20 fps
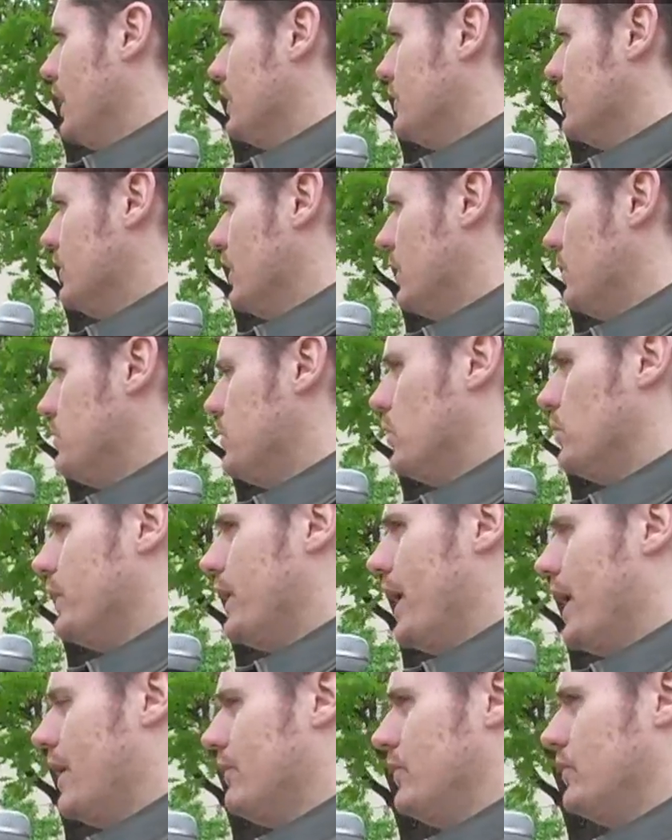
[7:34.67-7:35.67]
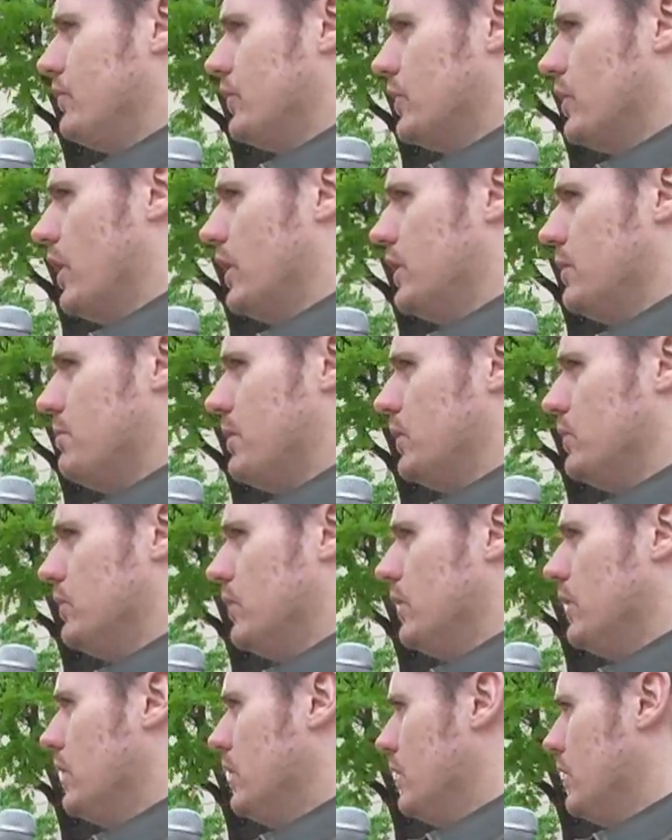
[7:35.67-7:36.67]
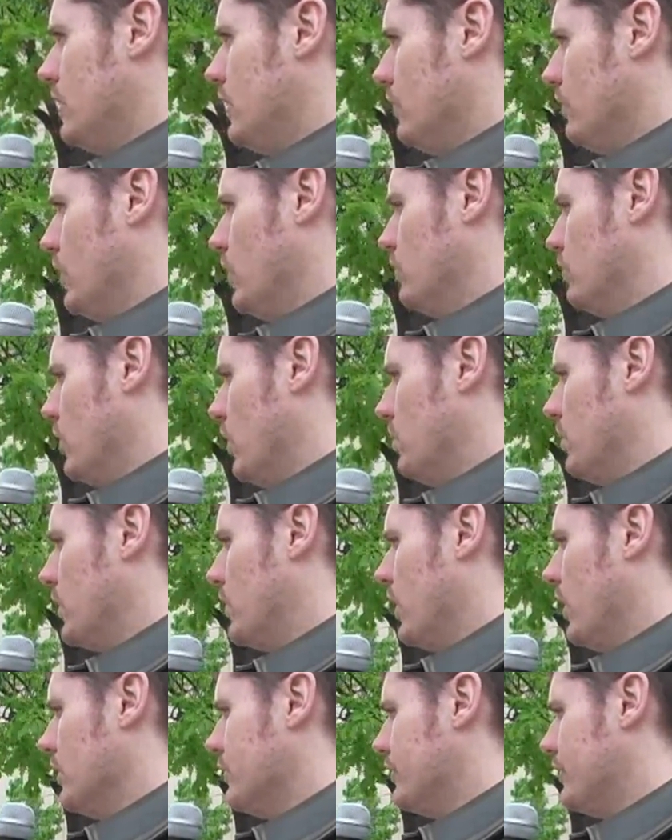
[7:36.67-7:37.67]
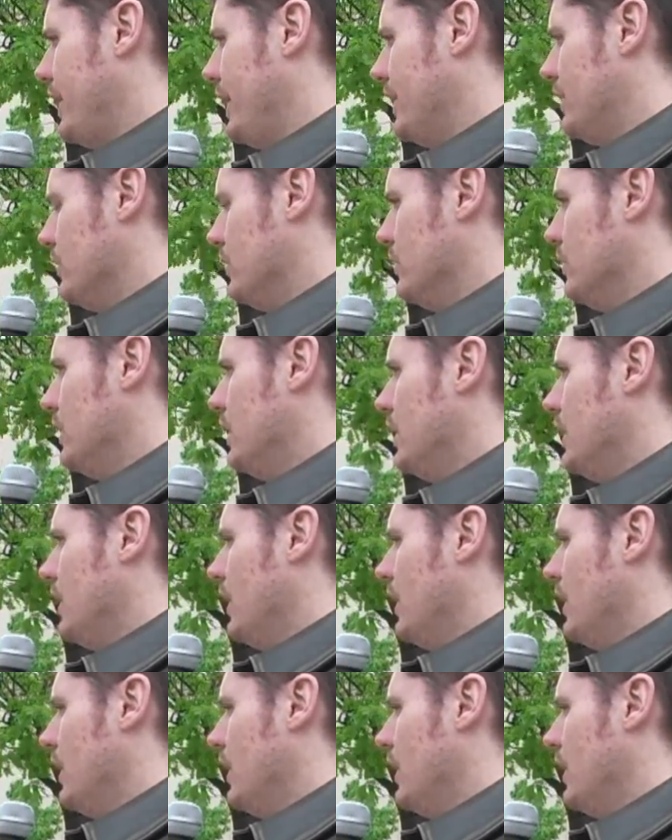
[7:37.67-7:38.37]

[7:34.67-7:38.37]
to let him know we haven't forgotten about the robocall scandal.